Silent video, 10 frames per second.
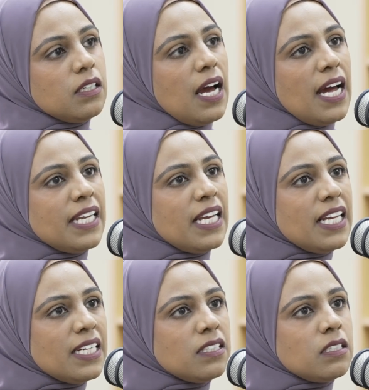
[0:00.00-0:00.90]
and it
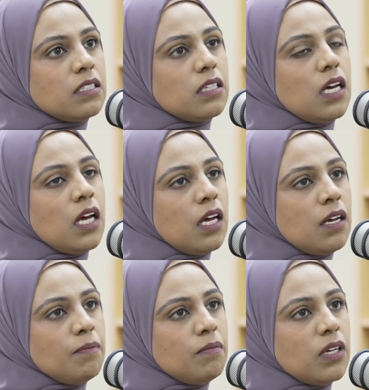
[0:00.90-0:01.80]
is
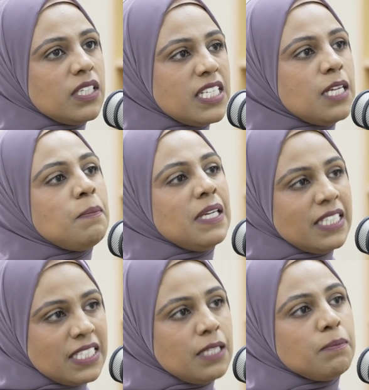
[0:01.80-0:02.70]
deeply,
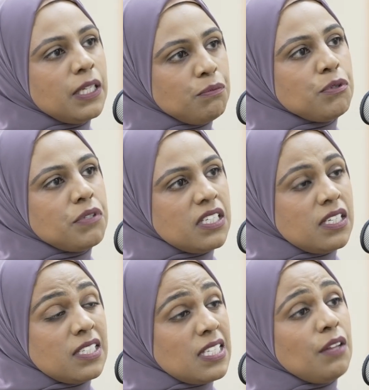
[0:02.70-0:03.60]
deeply rooted
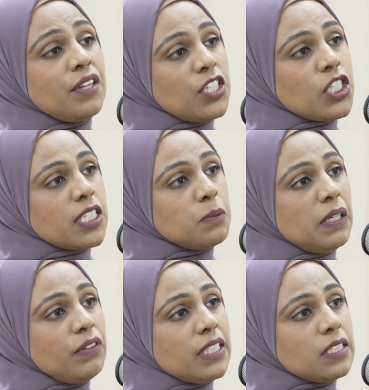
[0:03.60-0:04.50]
in a South Asian
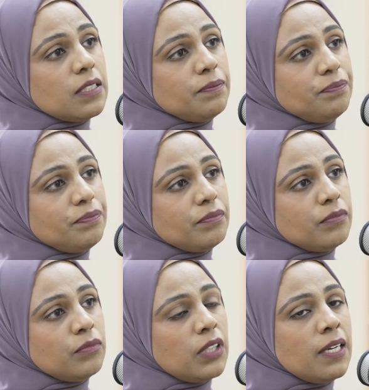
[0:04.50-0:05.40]
experience,
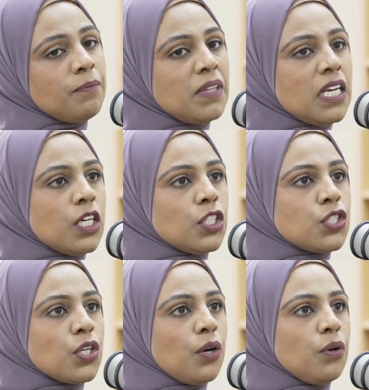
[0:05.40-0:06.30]
right?
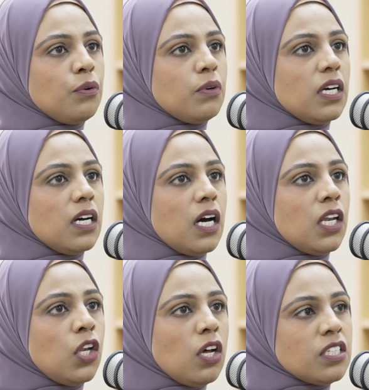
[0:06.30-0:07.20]
So
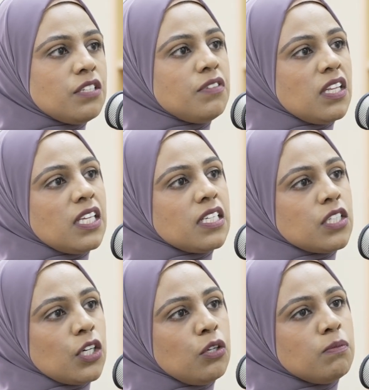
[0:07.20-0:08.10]
lots of the things
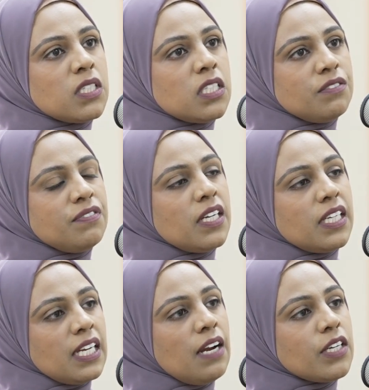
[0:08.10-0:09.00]
that come to define
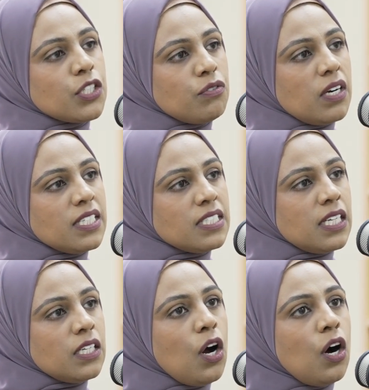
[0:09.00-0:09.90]
and characterize
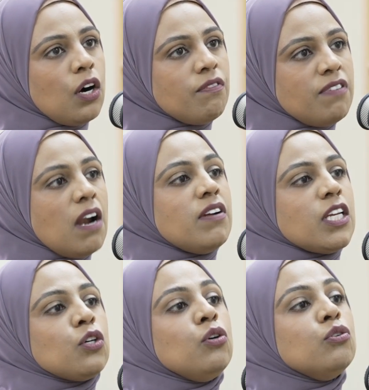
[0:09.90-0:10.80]
it are very
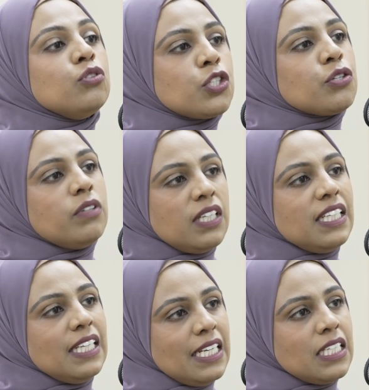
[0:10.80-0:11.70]

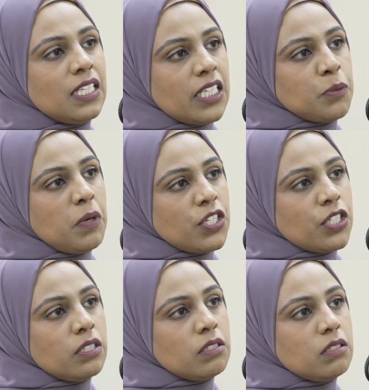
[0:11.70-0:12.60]
culturally laden
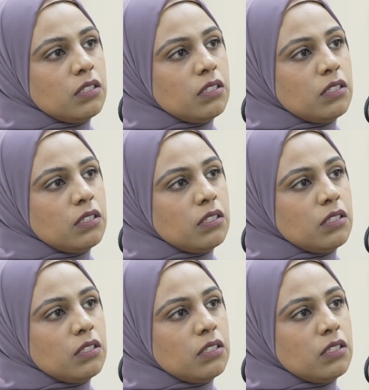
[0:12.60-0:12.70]
expressions.